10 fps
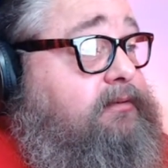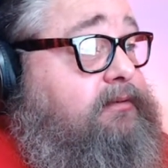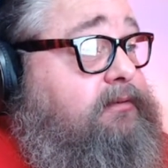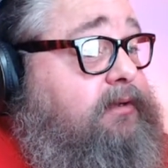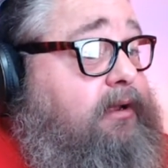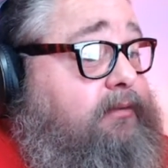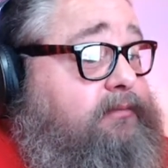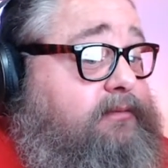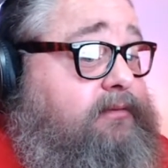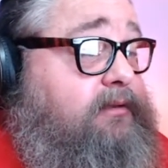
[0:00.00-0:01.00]

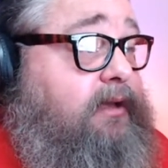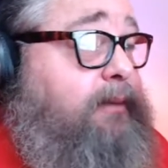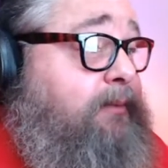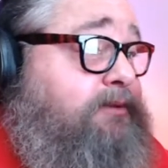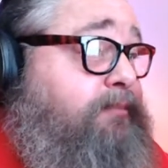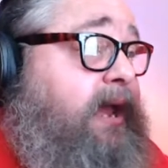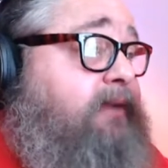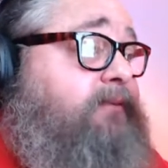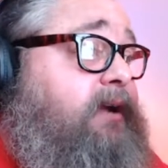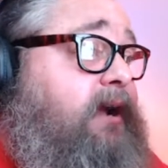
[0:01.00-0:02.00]
I mean, he was Bane
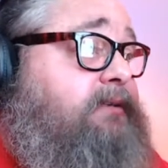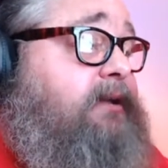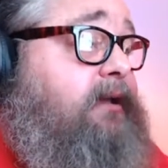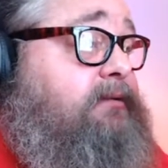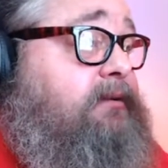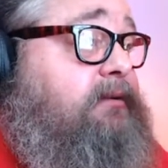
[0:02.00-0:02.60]
for God's sakes.